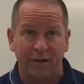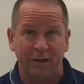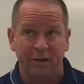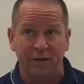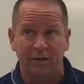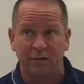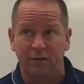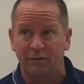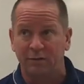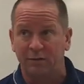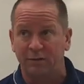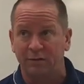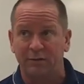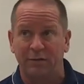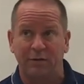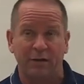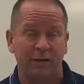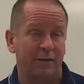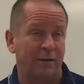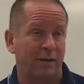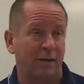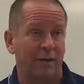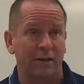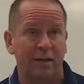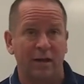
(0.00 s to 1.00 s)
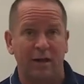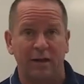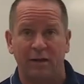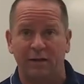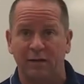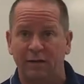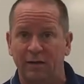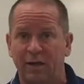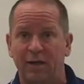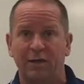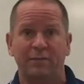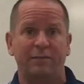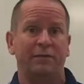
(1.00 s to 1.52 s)
and it looks like they got
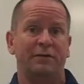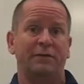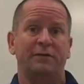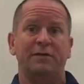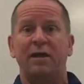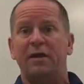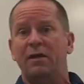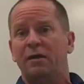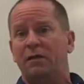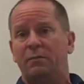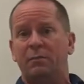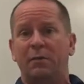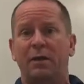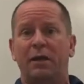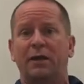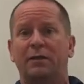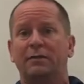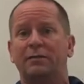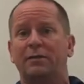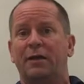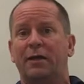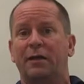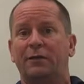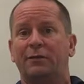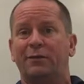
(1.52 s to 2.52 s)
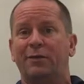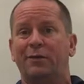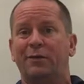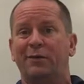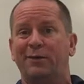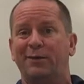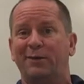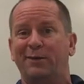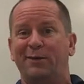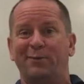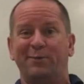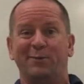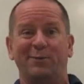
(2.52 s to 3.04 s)
11 tailbacks out there,
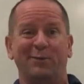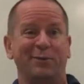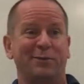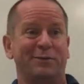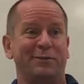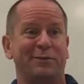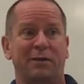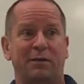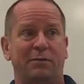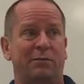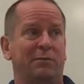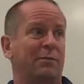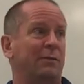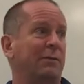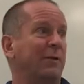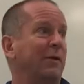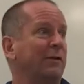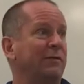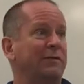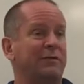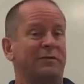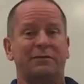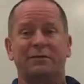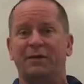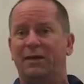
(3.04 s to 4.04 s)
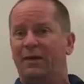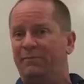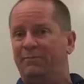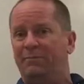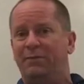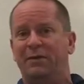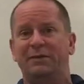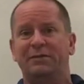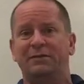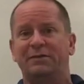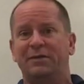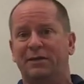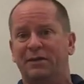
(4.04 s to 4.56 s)
you know, where you're saying, well, where's a safe
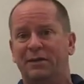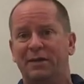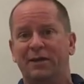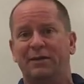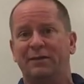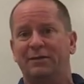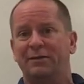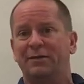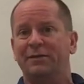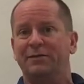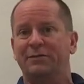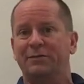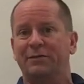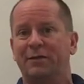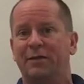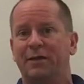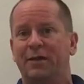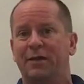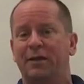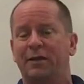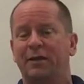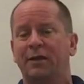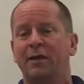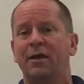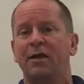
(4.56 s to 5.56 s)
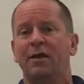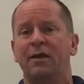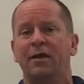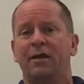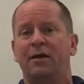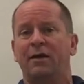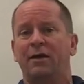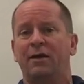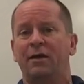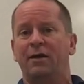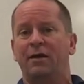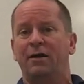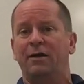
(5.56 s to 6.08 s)
place to kick this thing?
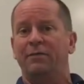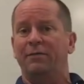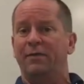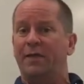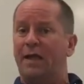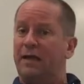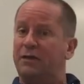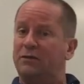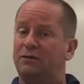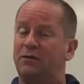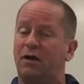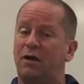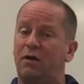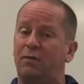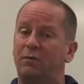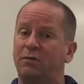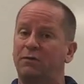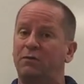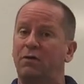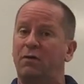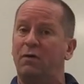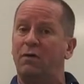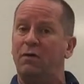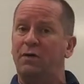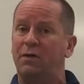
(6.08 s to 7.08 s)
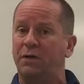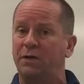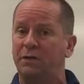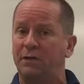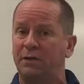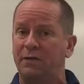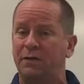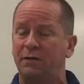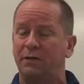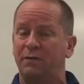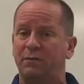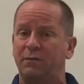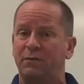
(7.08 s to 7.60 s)
That's always hard to
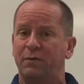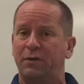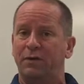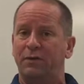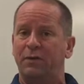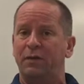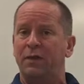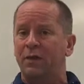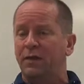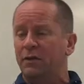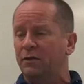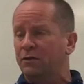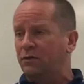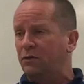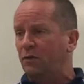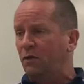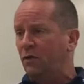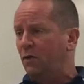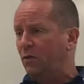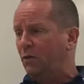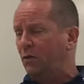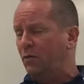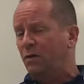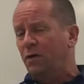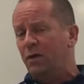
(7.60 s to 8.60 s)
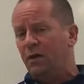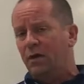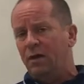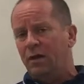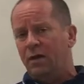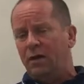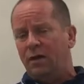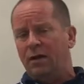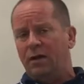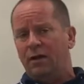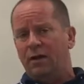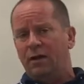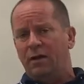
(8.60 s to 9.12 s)
deal with. So
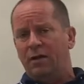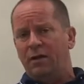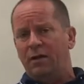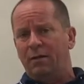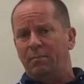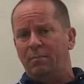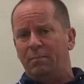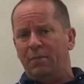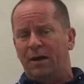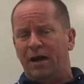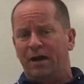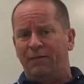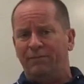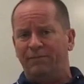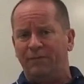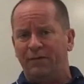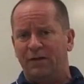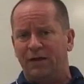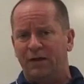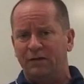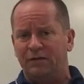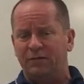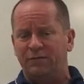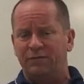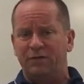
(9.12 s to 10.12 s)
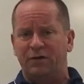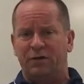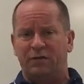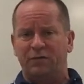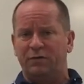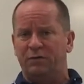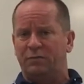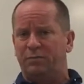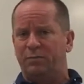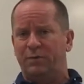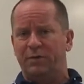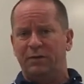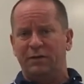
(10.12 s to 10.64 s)
my philosophy's
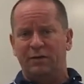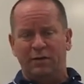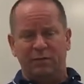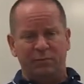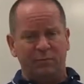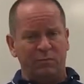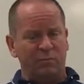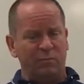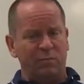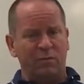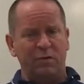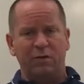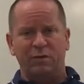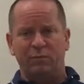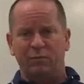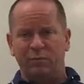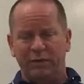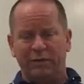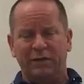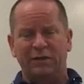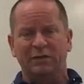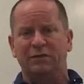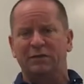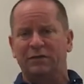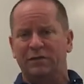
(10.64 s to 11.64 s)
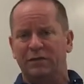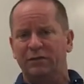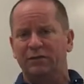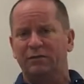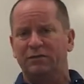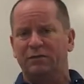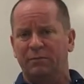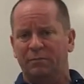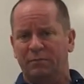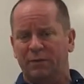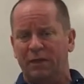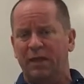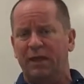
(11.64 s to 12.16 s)
always been, number one, we can steal
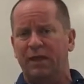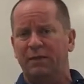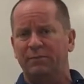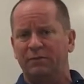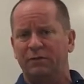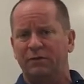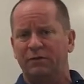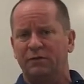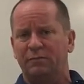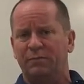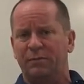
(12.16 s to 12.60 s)
some games on